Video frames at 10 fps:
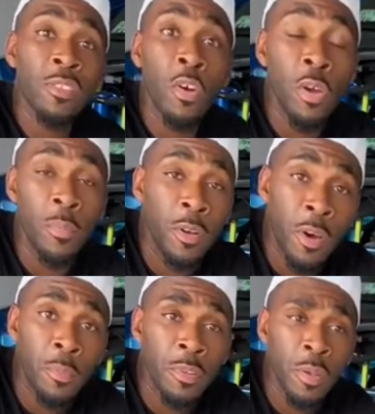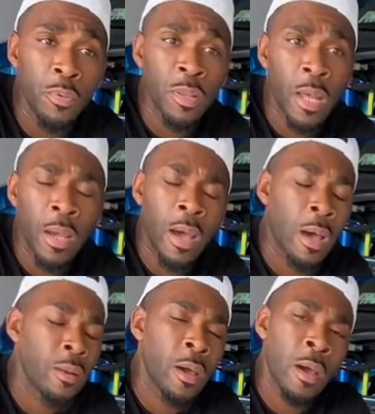told him the numbers, he was like,
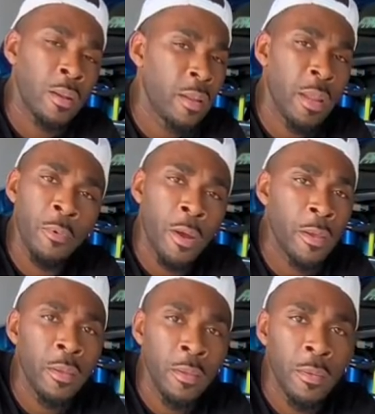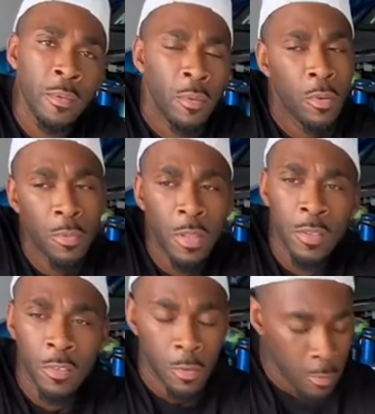ah, nah, that ain't right. You know what I'm
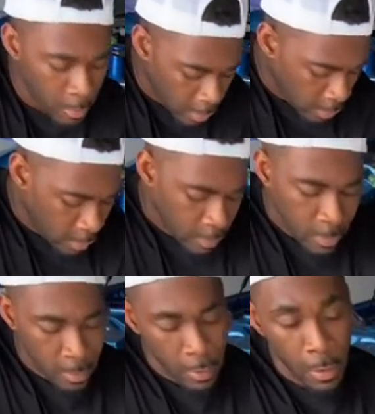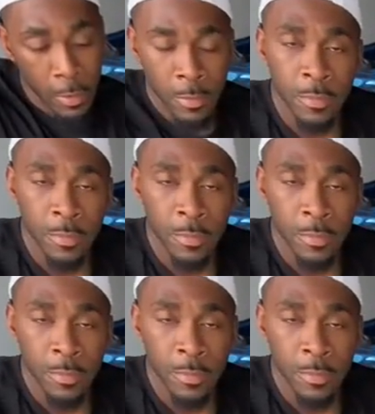saying? So, yeah.